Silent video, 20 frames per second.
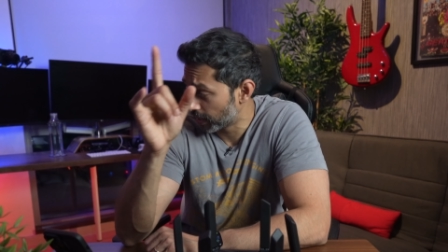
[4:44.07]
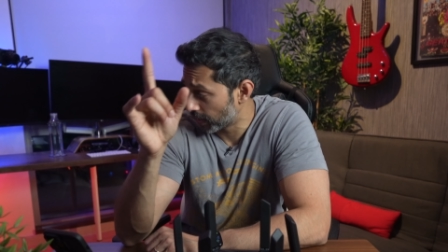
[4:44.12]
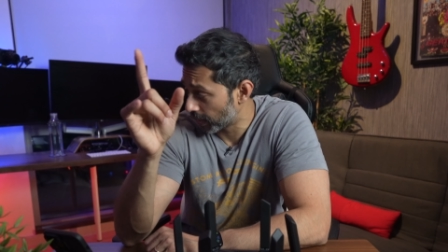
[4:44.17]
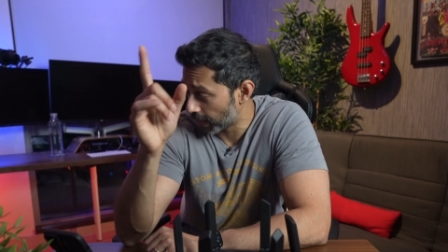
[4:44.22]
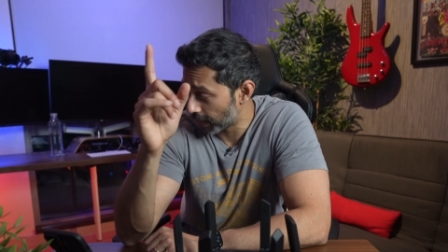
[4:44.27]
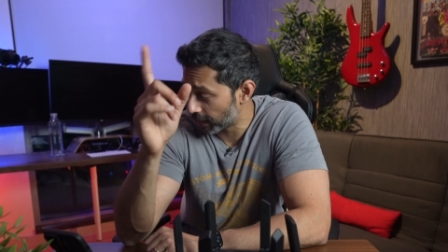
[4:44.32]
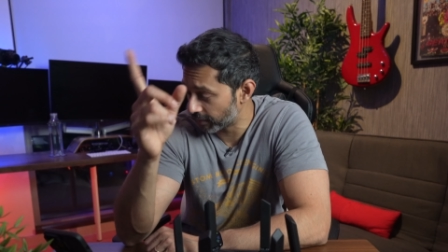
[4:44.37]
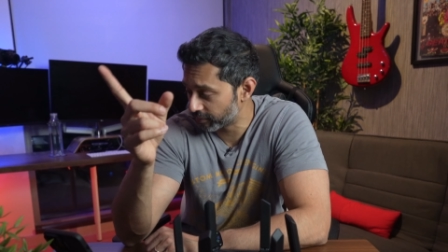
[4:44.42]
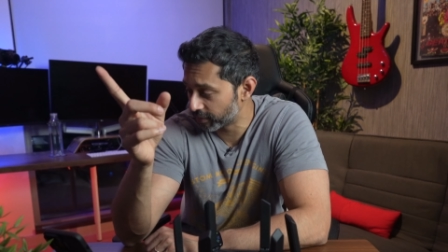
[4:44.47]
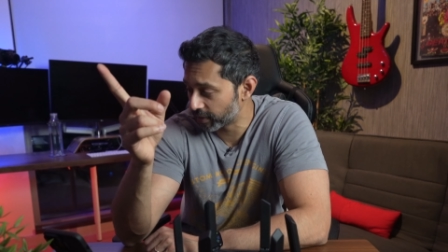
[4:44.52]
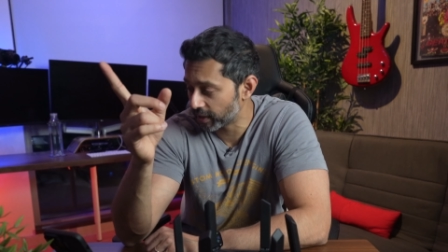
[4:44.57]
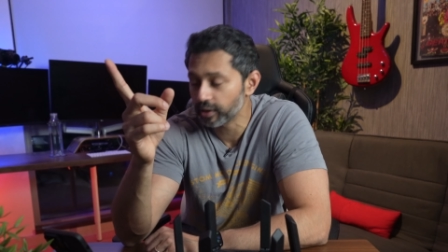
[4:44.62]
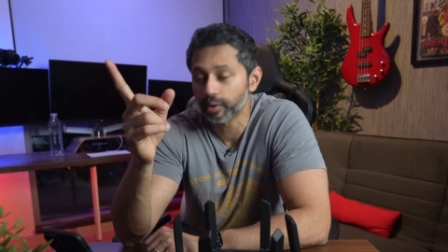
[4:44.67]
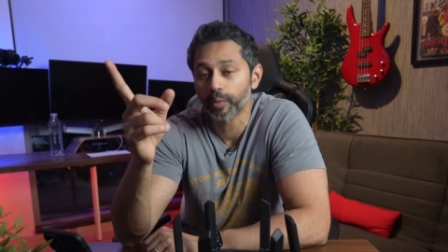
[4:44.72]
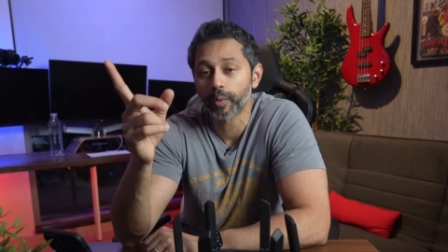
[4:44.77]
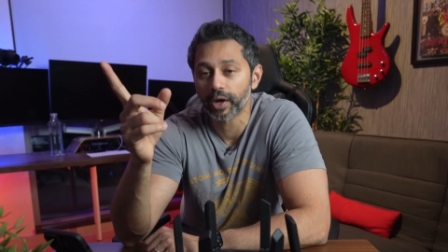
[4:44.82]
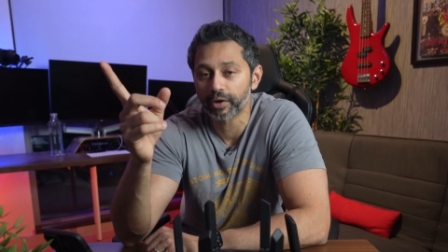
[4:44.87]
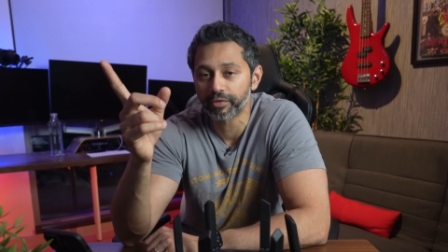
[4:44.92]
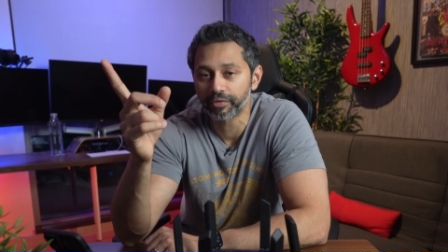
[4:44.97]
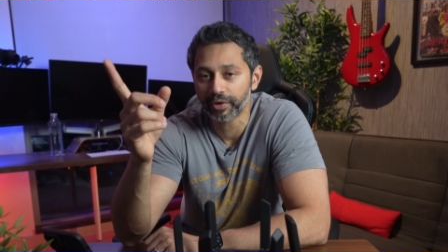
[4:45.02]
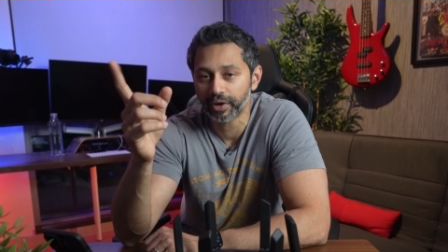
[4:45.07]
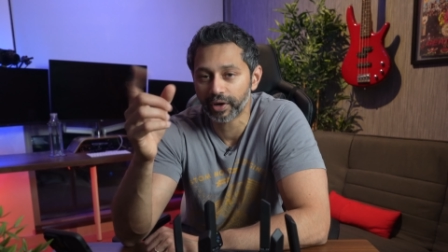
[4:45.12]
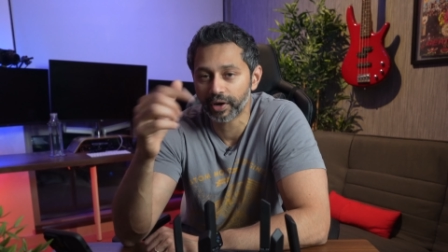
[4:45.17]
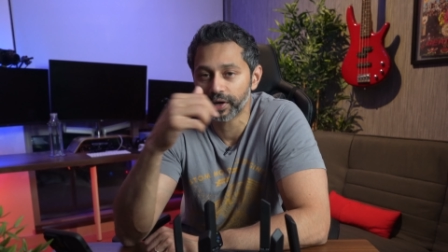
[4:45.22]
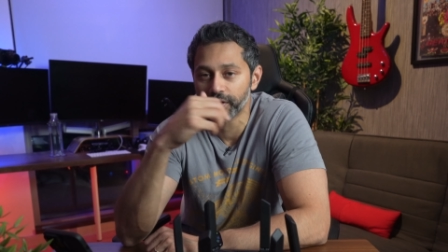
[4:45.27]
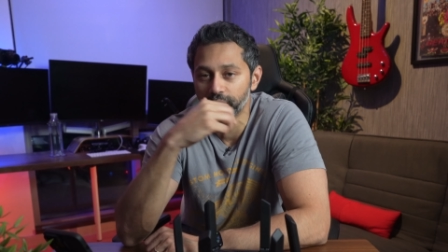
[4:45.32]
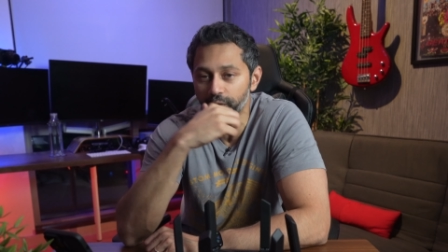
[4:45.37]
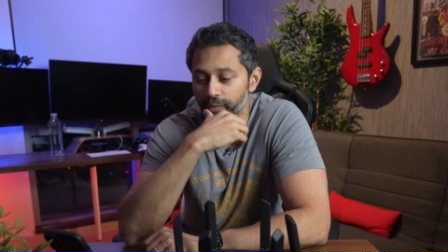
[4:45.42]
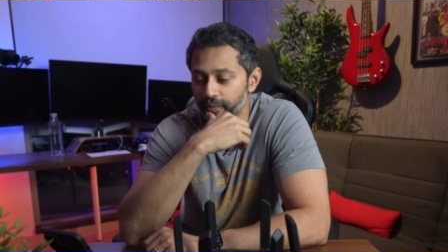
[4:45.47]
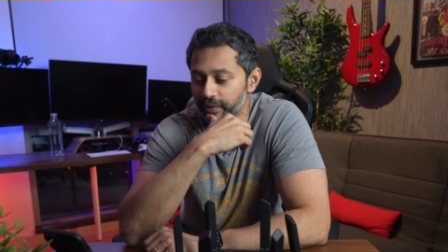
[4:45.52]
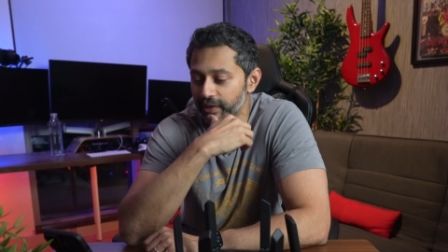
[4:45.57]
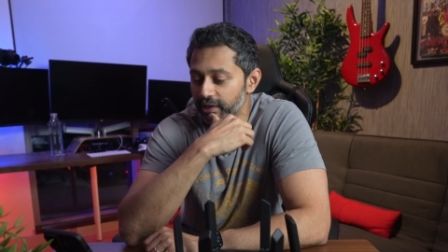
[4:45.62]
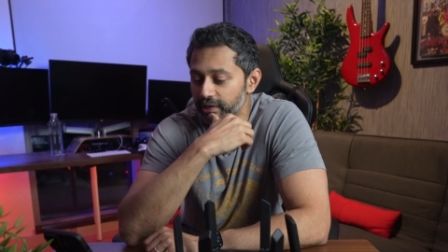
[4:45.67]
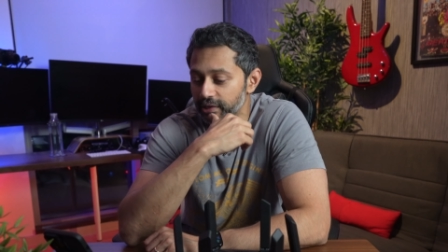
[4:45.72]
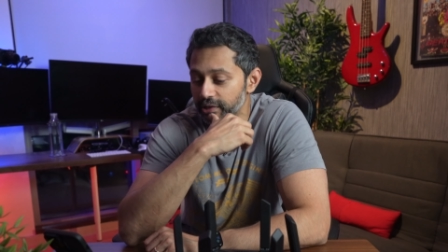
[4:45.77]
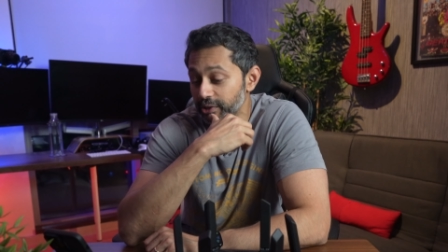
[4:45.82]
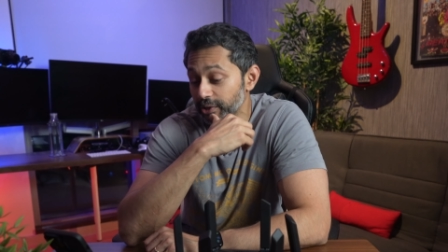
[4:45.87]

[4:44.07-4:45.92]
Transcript: I have another Wi-Fi running over here,